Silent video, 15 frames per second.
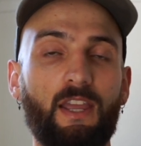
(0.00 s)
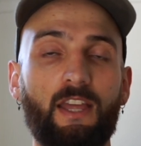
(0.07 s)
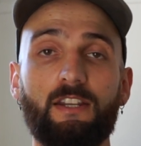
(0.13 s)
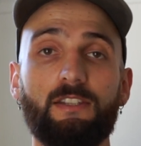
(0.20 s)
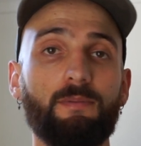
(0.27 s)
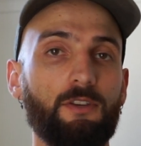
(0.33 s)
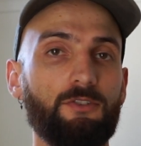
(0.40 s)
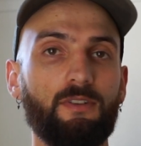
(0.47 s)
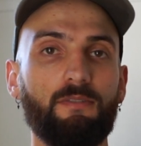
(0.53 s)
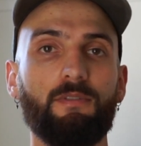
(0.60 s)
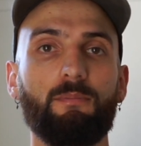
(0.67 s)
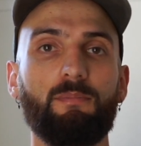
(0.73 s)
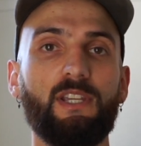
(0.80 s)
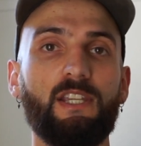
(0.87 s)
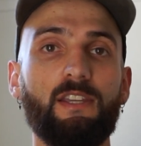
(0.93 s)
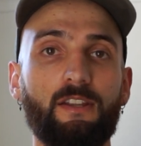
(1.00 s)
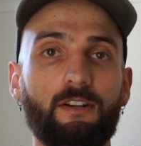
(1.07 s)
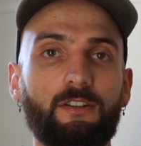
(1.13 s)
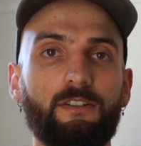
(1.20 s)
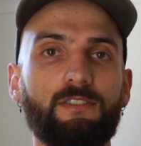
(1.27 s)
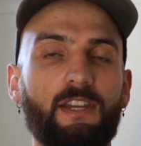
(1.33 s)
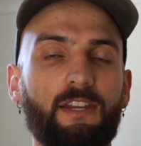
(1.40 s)
and especially for
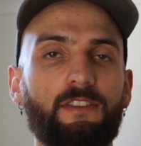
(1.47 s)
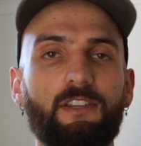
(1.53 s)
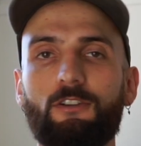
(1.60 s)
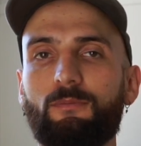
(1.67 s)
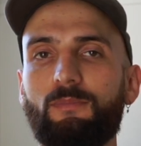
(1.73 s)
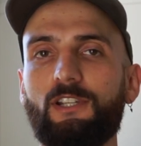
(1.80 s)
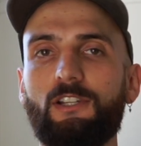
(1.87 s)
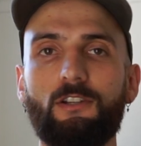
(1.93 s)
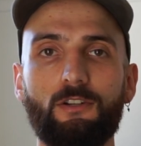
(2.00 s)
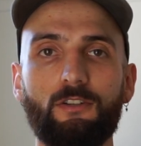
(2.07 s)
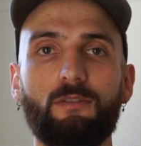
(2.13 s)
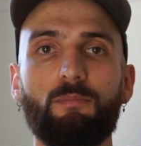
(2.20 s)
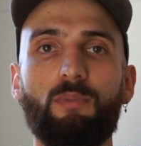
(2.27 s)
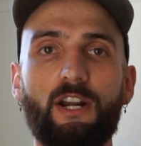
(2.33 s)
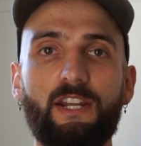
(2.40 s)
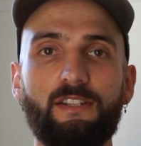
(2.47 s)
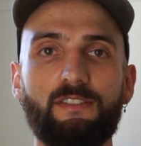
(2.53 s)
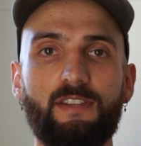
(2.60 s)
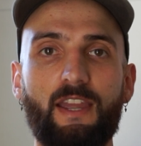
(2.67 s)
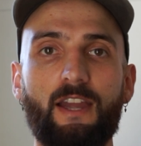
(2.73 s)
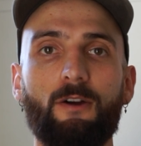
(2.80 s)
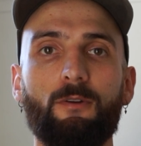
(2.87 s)
beginners, I think it would be good to
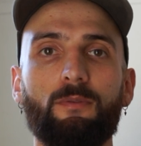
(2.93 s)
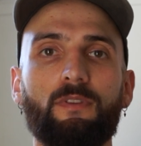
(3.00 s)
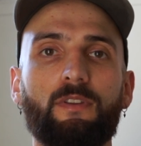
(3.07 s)
break down